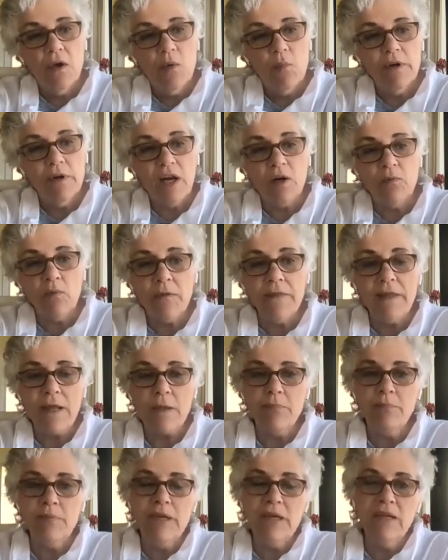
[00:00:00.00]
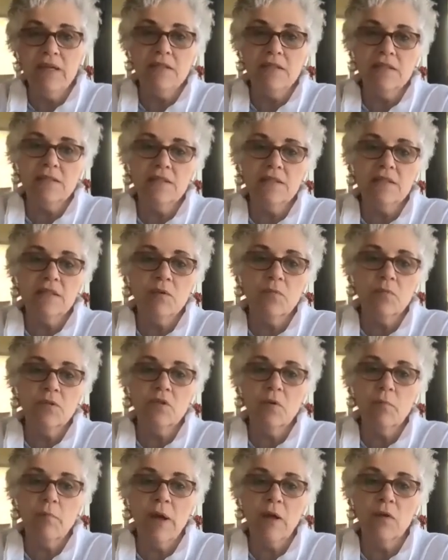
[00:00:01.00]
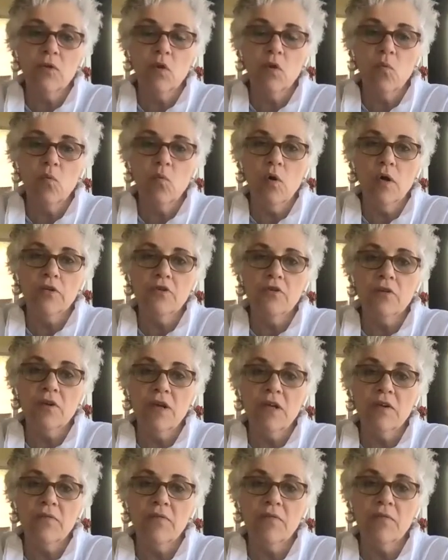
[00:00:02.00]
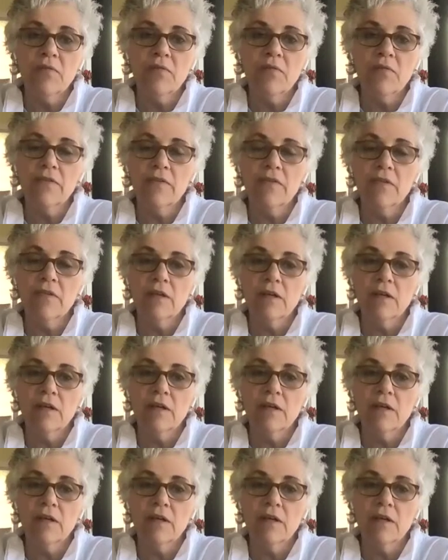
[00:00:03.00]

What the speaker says: when I wrote that piece, it was about the wonder I felt